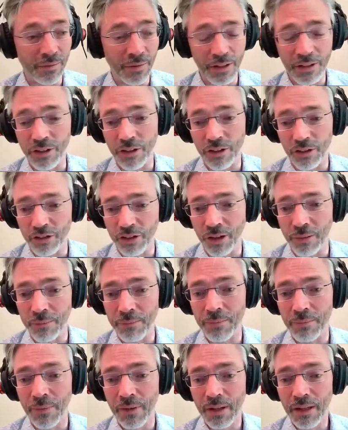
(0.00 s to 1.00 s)
with
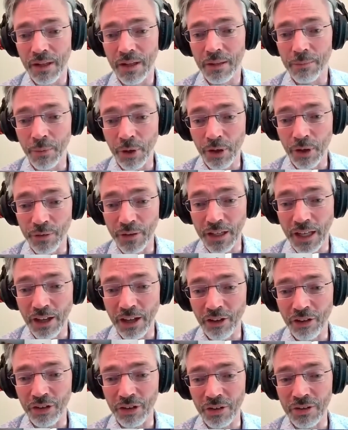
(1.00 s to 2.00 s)
some
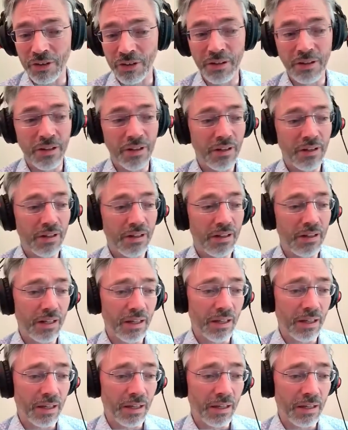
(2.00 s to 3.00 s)
modification,
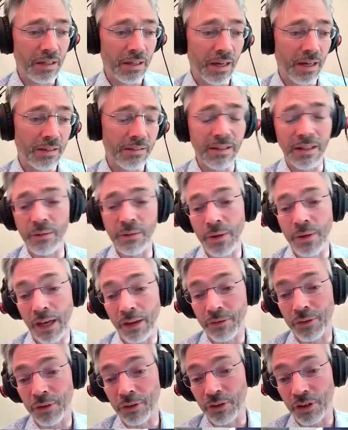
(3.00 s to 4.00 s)
I think we
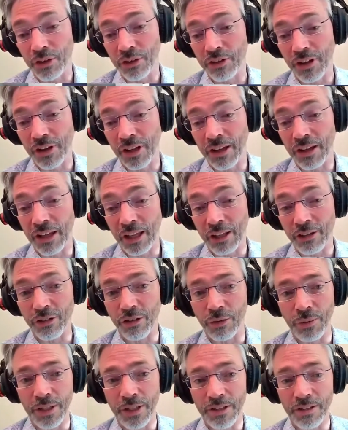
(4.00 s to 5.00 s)
have to just say
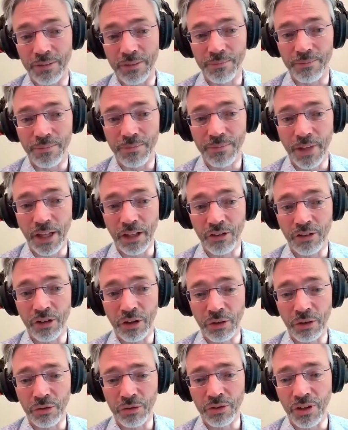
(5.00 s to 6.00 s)
yes to it as
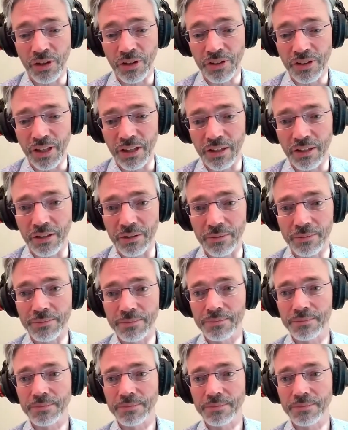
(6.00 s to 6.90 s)
a user. Thank you.